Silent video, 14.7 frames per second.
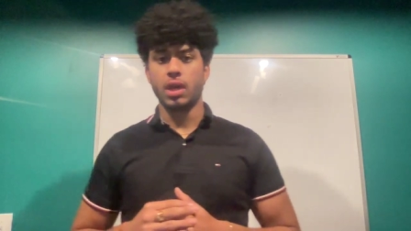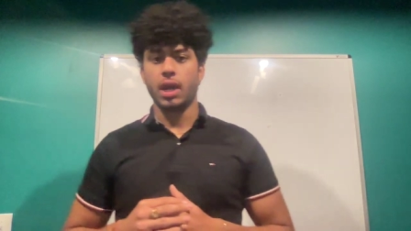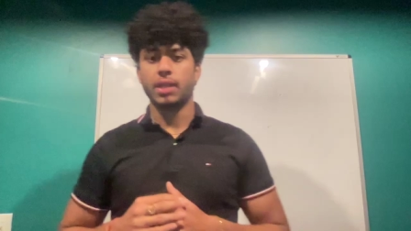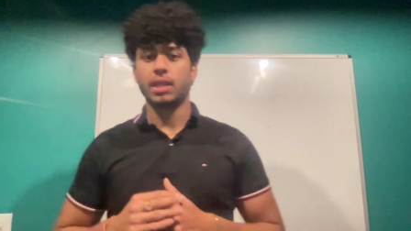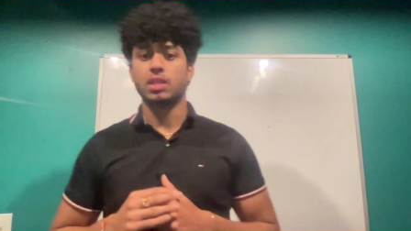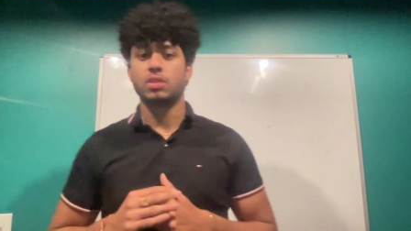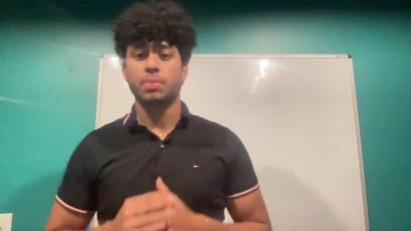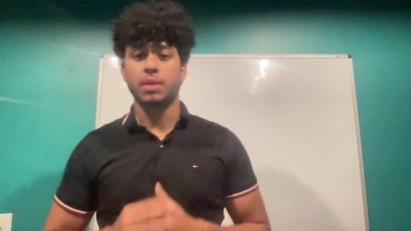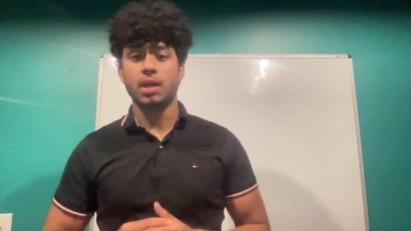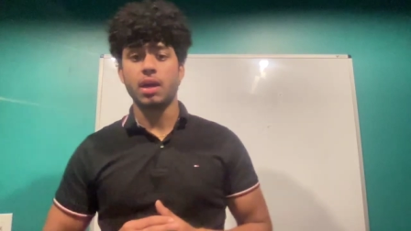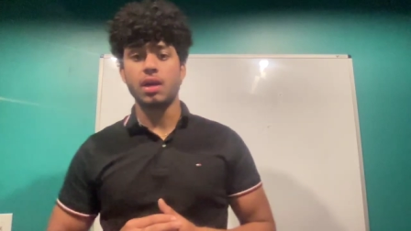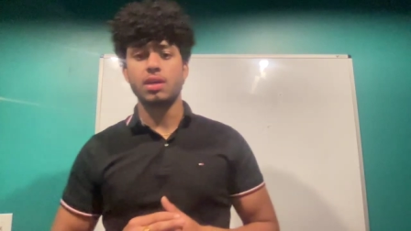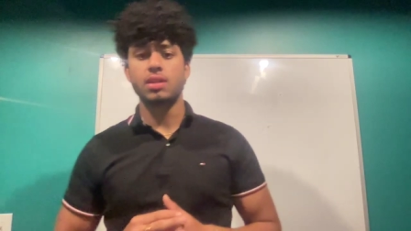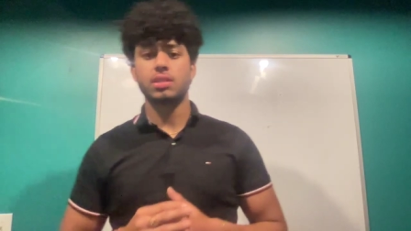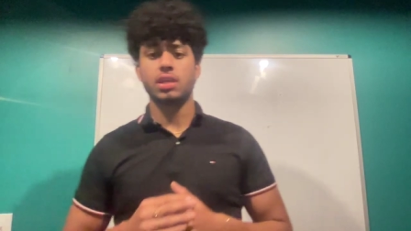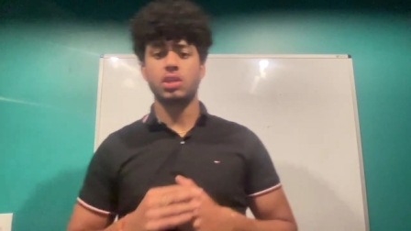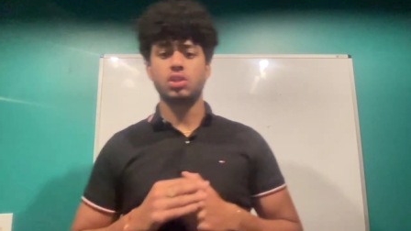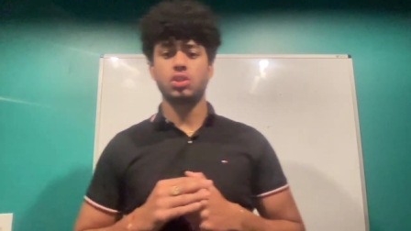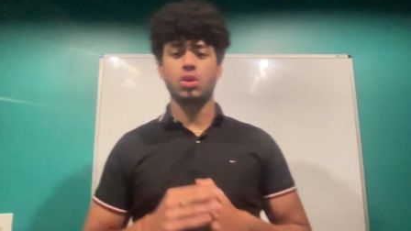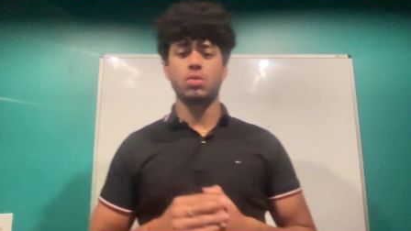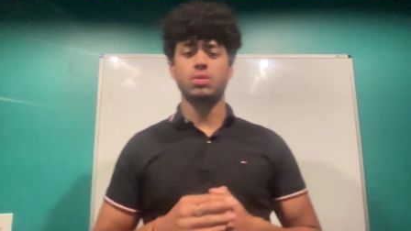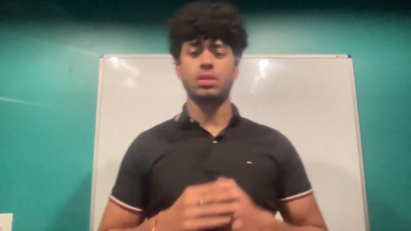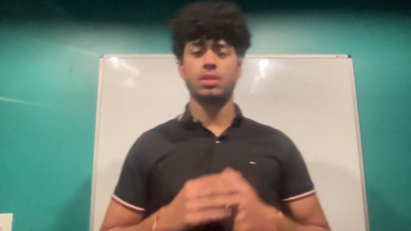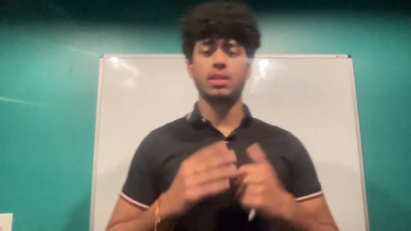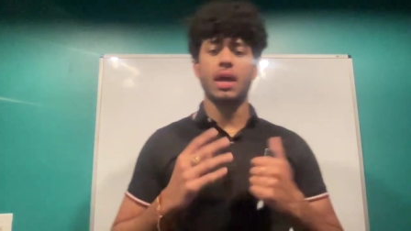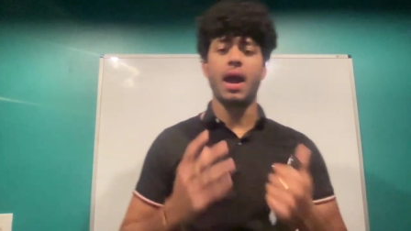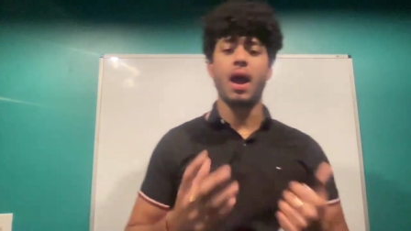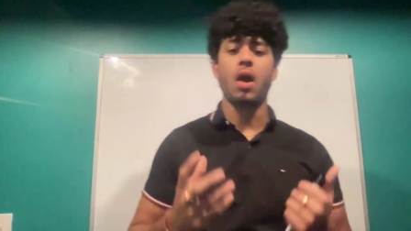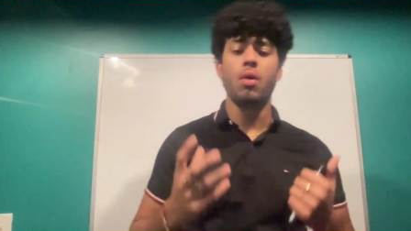And that's because it shows us
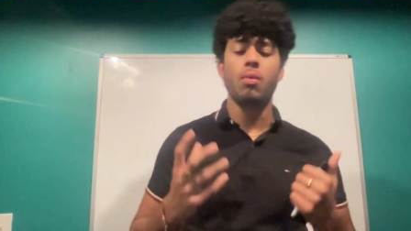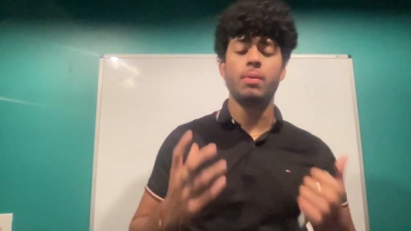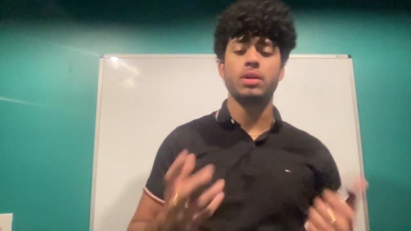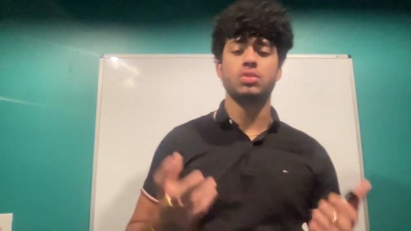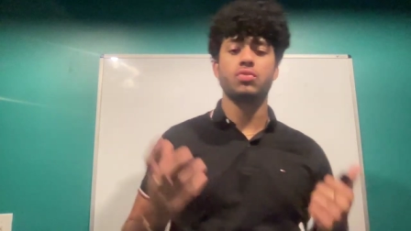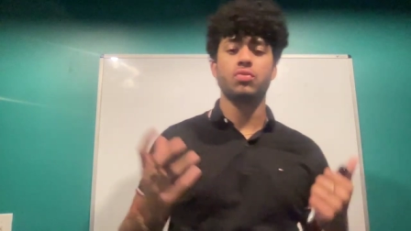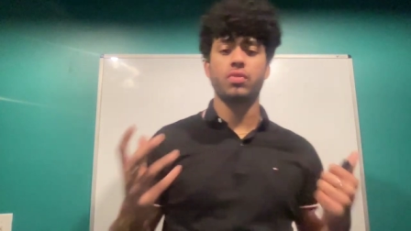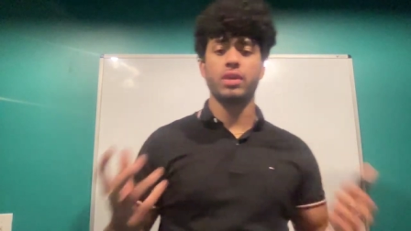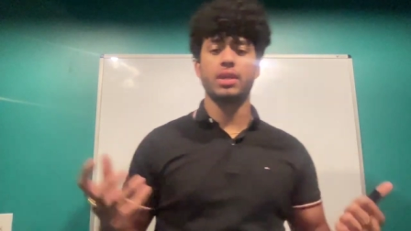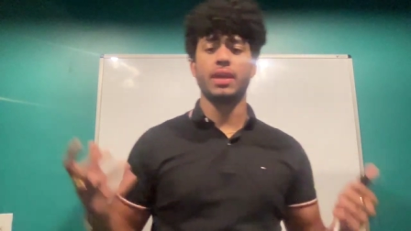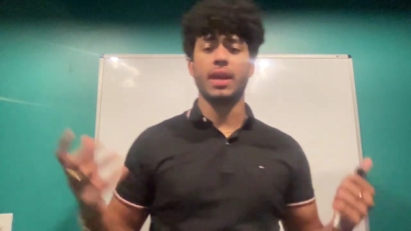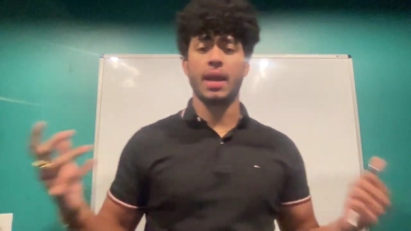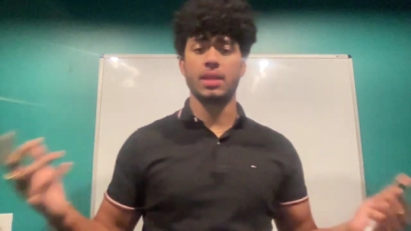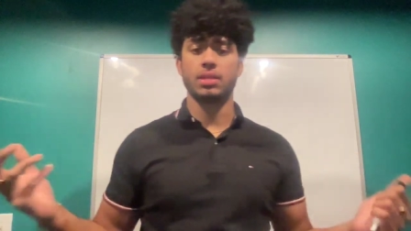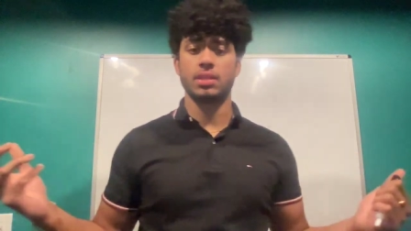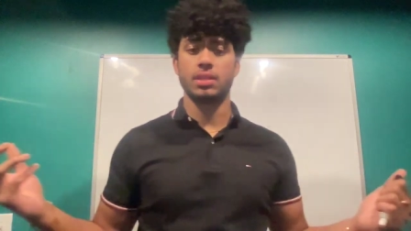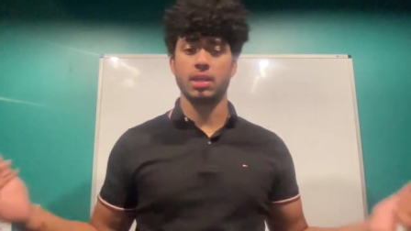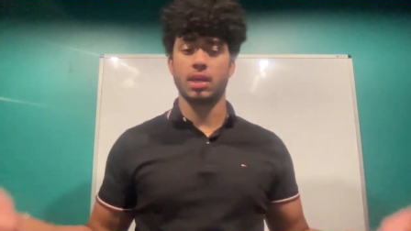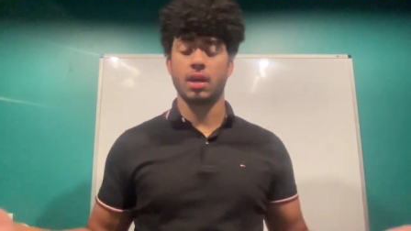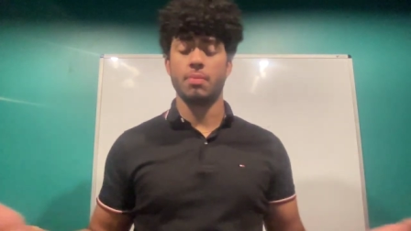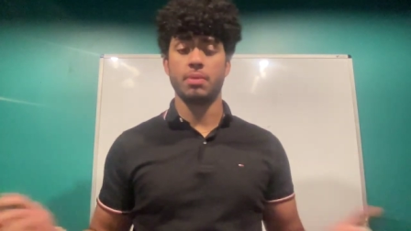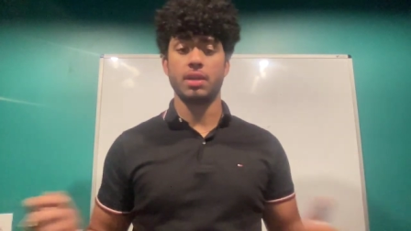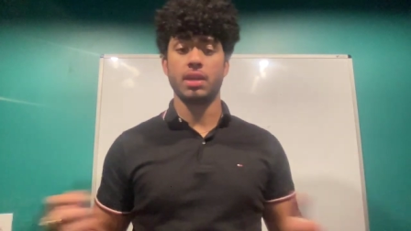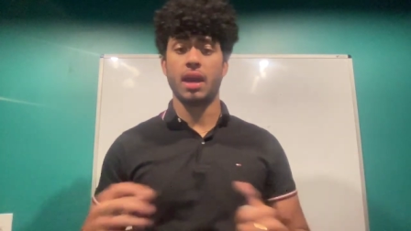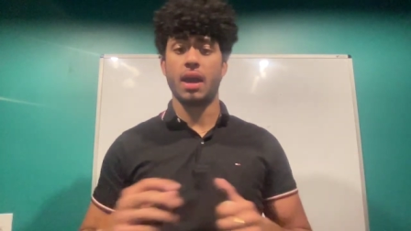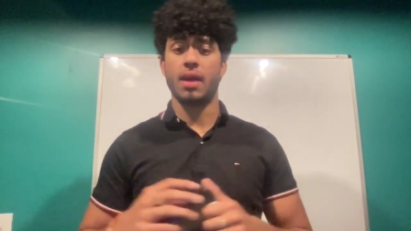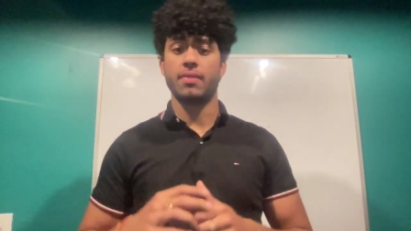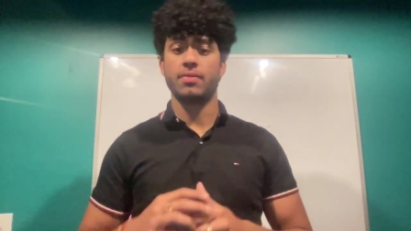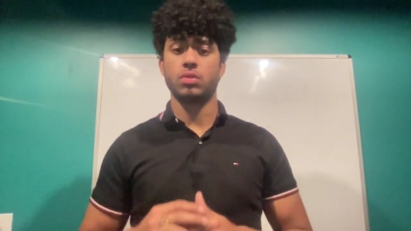how much free cash does a company
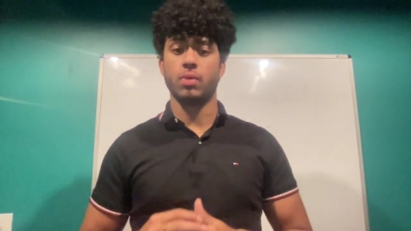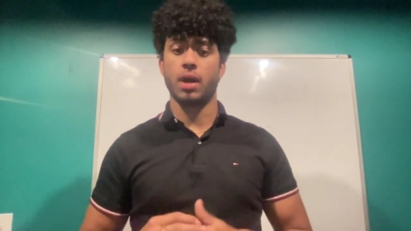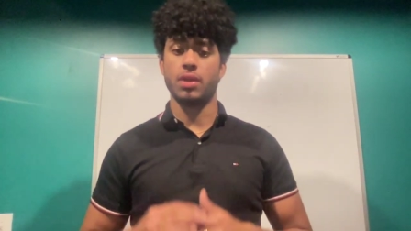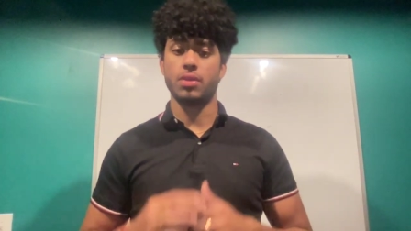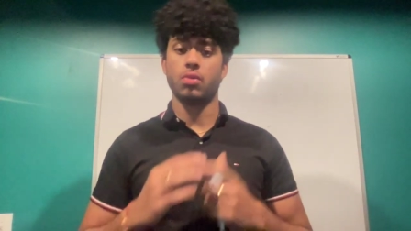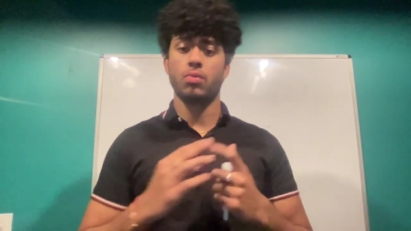have to